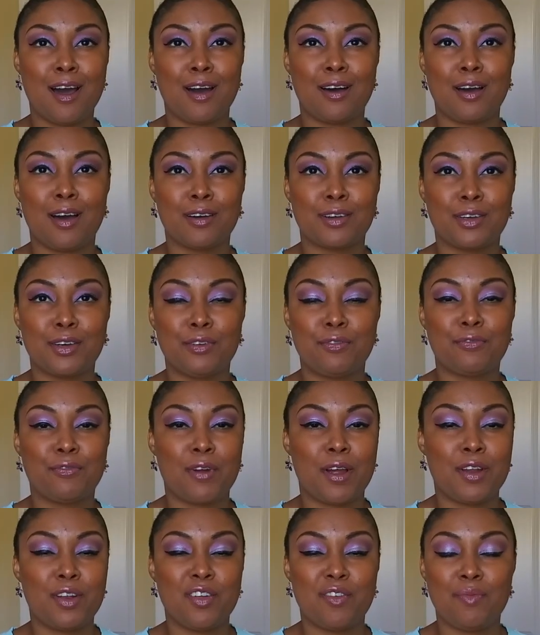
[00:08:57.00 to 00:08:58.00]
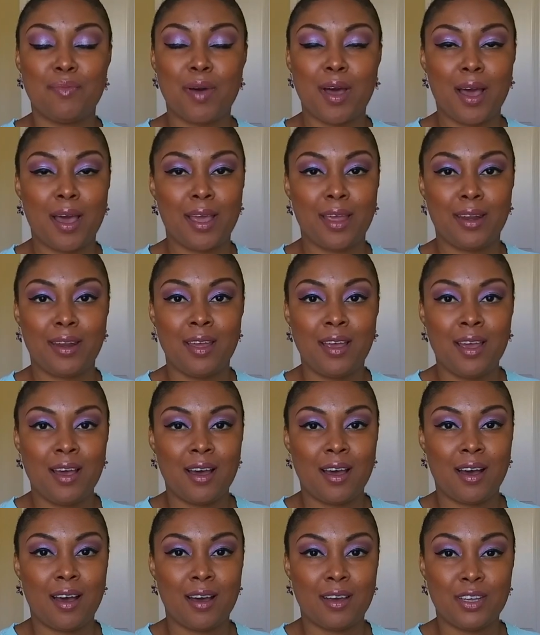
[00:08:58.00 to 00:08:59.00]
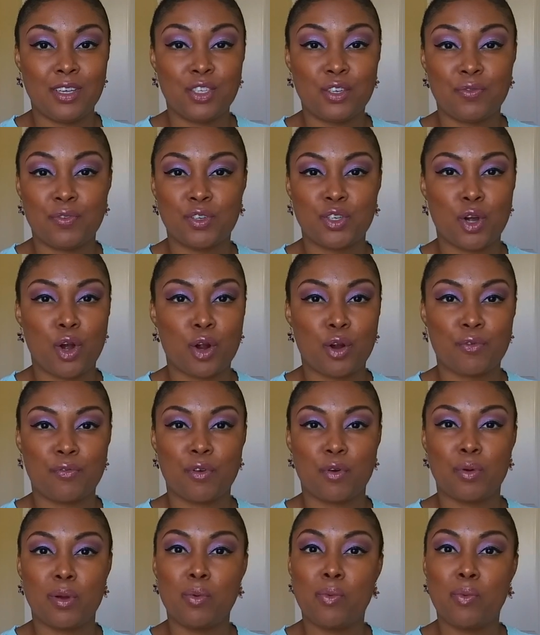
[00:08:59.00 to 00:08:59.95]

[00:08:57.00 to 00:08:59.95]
a good friend of mine. Uh, he's a photographer.